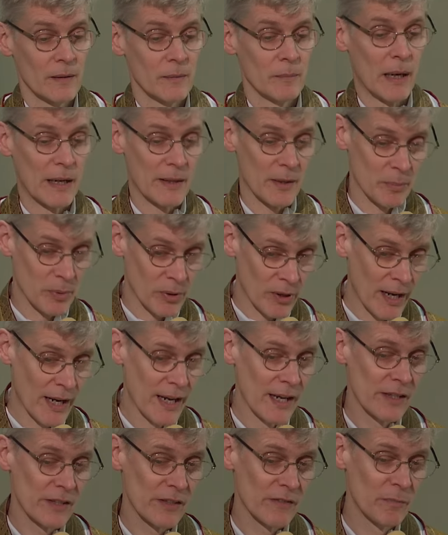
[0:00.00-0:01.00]
By the
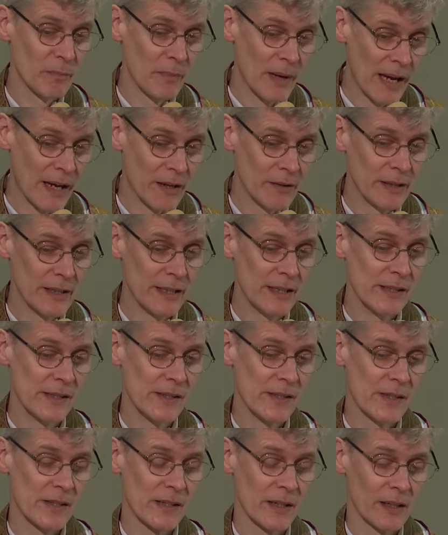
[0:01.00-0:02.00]
prayers of
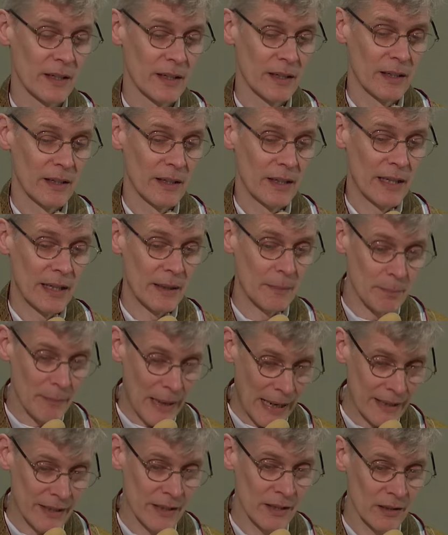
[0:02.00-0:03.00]
Mary's
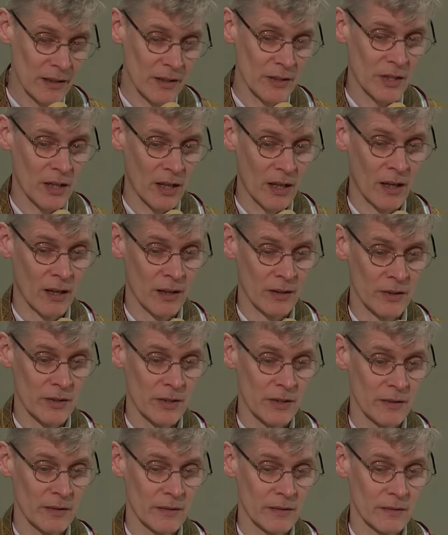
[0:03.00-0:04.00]
Immaculate
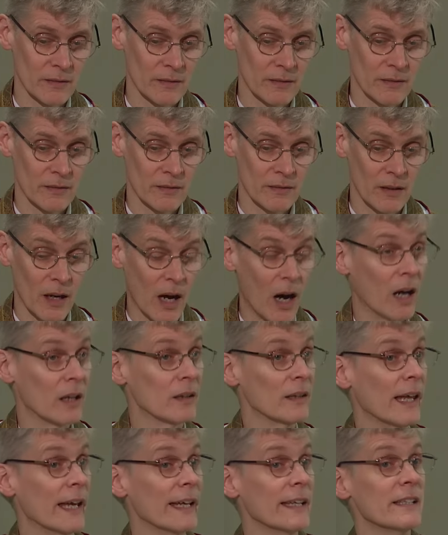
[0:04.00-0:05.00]
Heart, Our
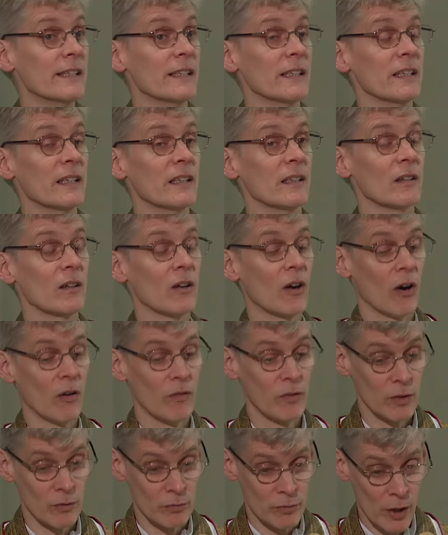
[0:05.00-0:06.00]
Lady
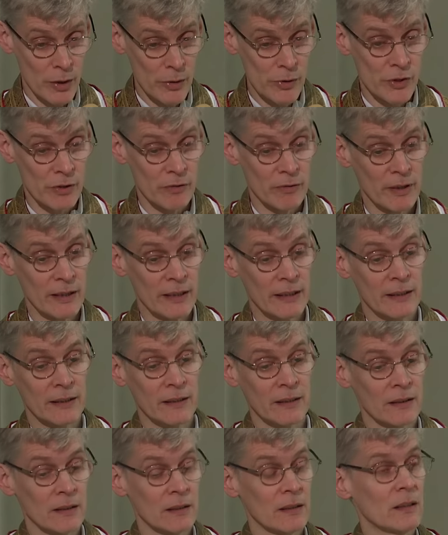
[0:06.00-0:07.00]
of the Rosary,
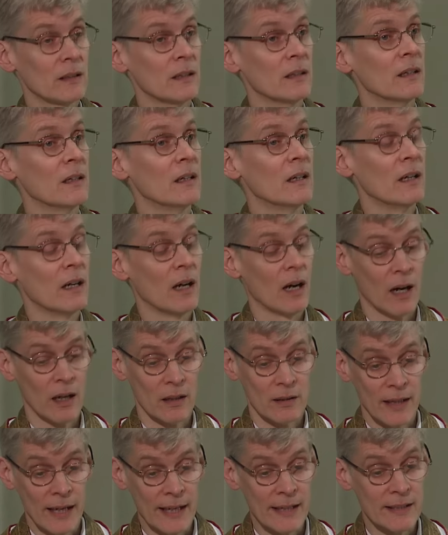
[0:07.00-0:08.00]
our
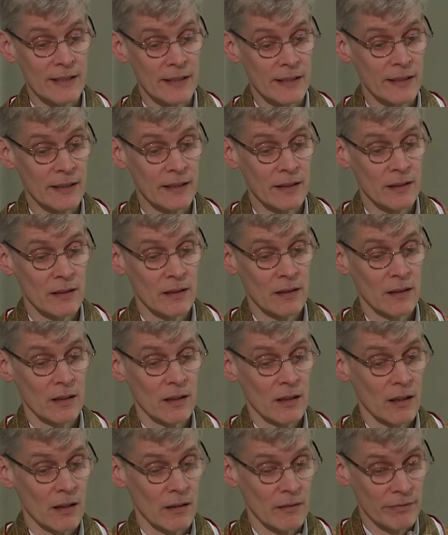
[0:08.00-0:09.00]
Lady
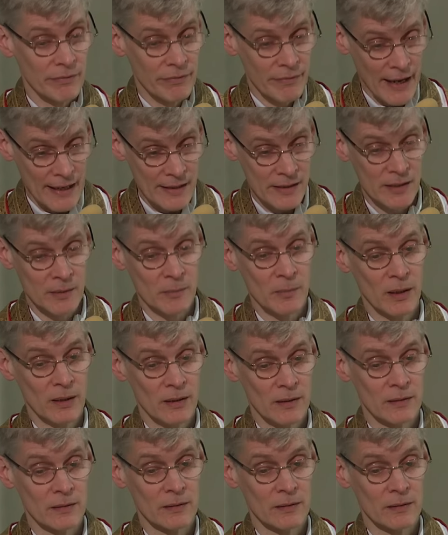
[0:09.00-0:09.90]
of Fatima.